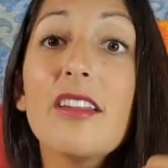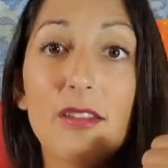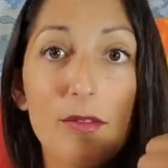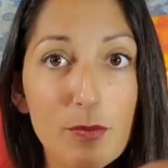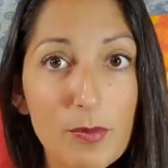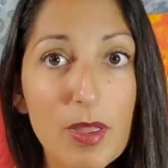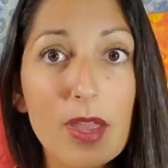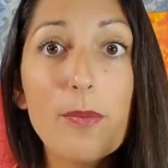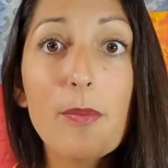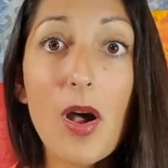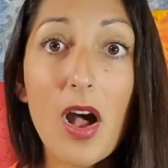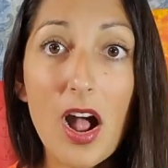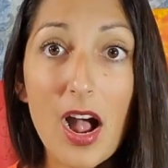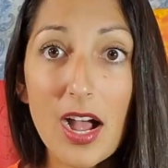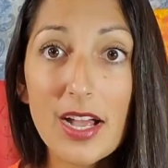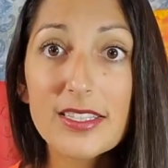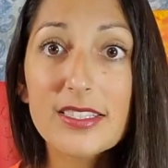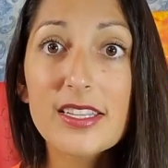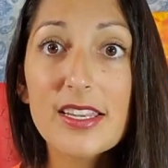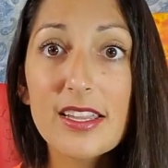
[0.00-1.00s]
Be
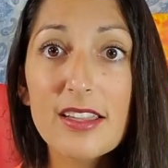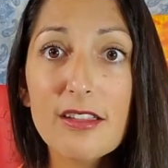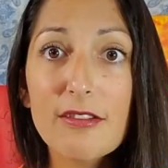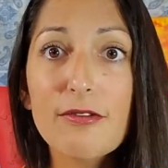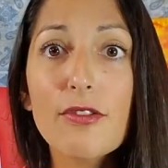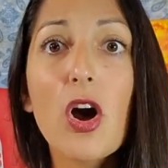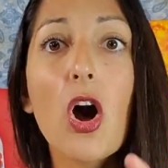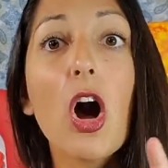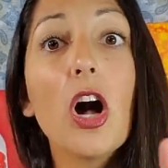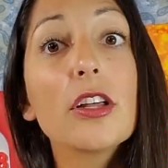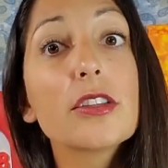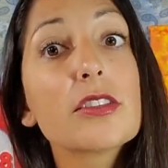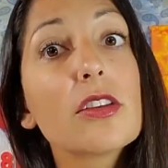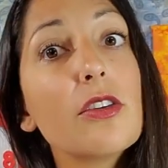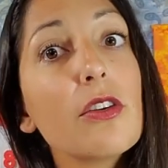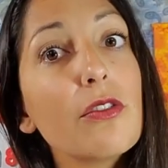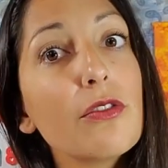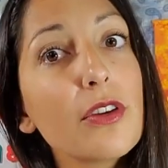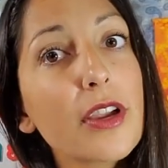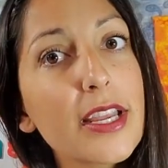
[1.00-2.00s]
positive. Also, don't
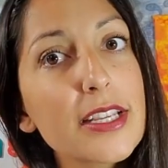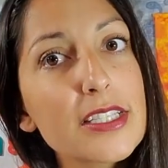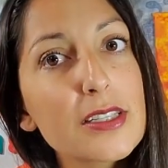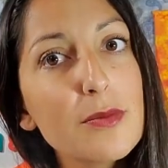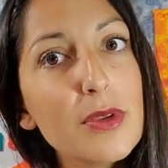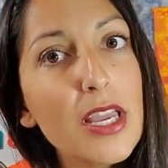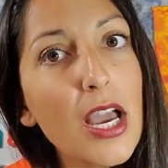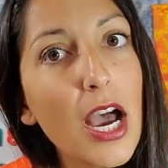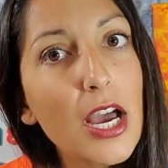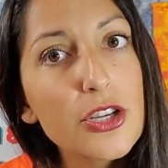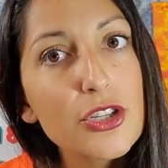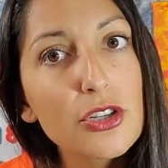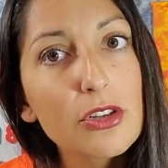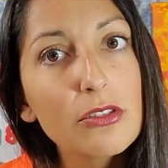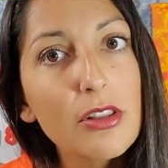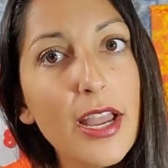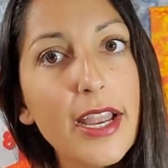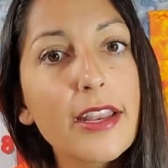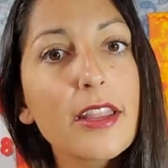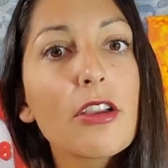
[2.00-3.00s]
forget to be
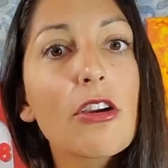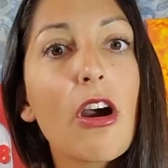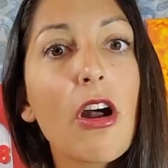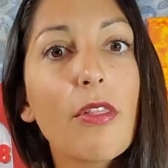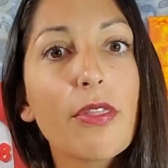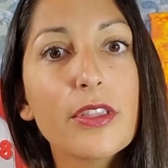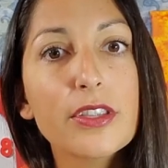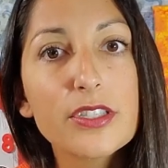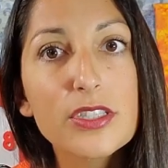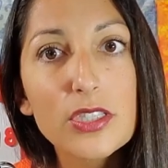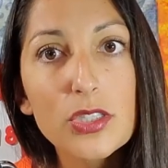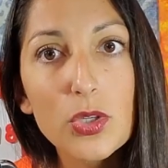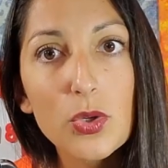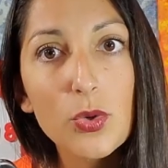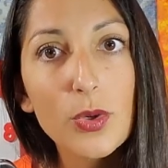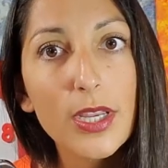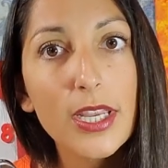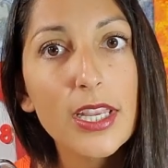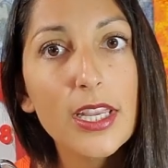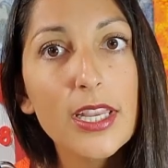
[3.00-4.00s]
underlining on the
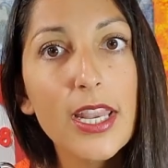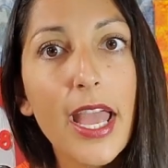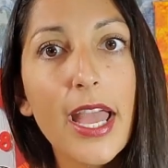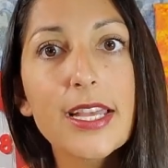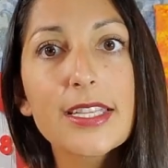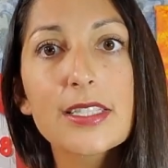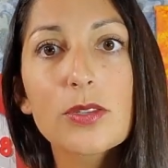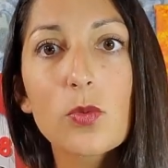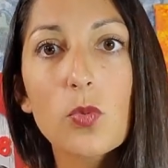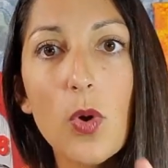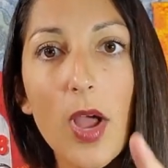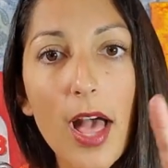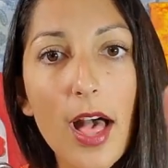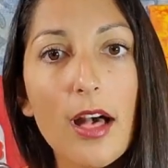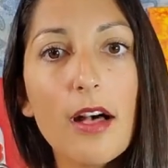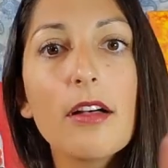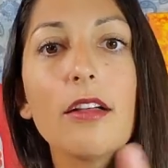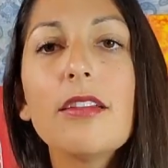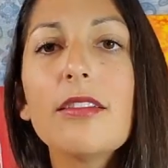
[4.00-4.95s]
screen as well.